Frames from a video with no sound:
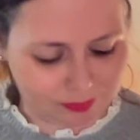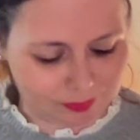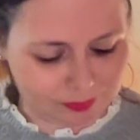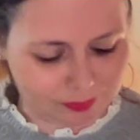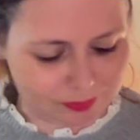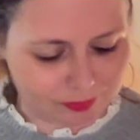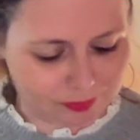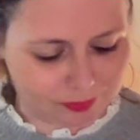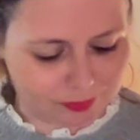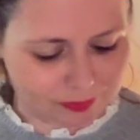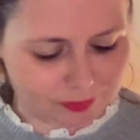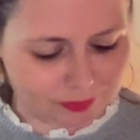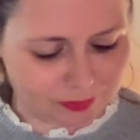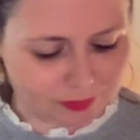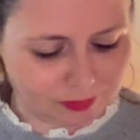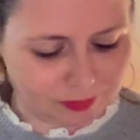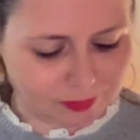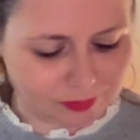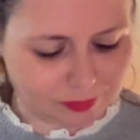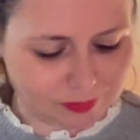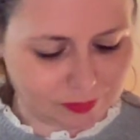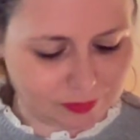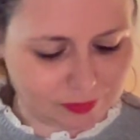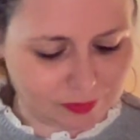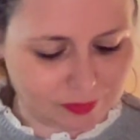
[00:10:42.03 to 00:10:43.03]

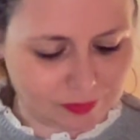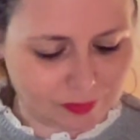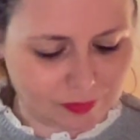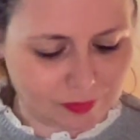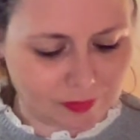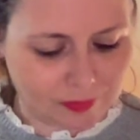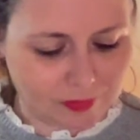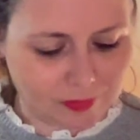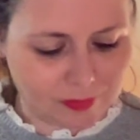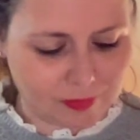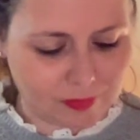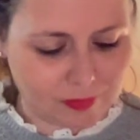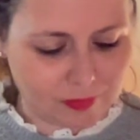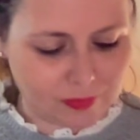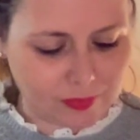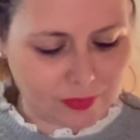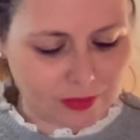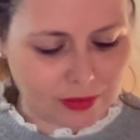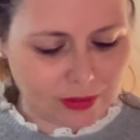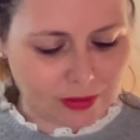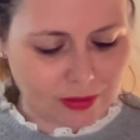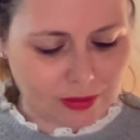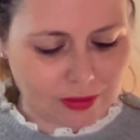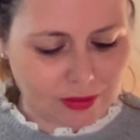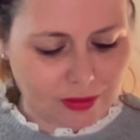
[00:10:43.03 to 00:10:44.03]

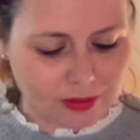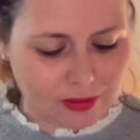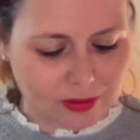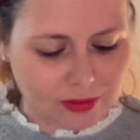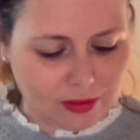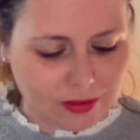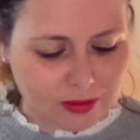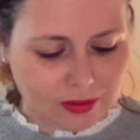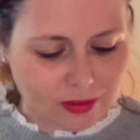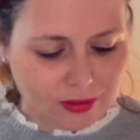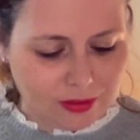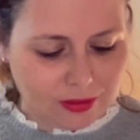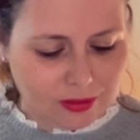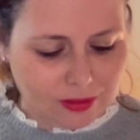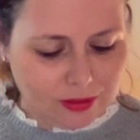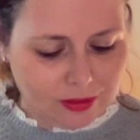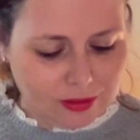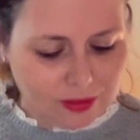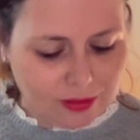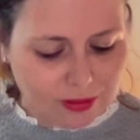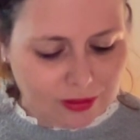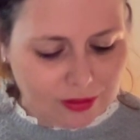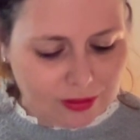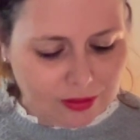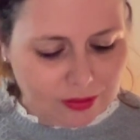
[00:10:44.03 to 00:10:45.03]

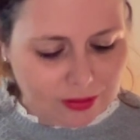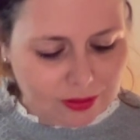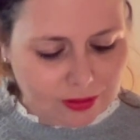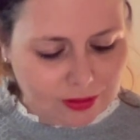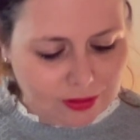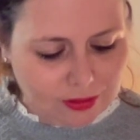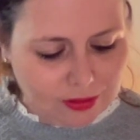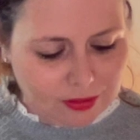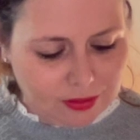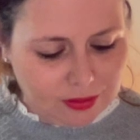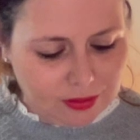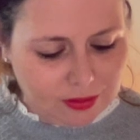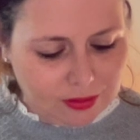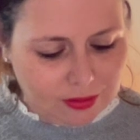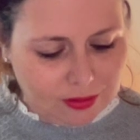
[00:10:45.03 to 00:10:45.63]
(no one is talking)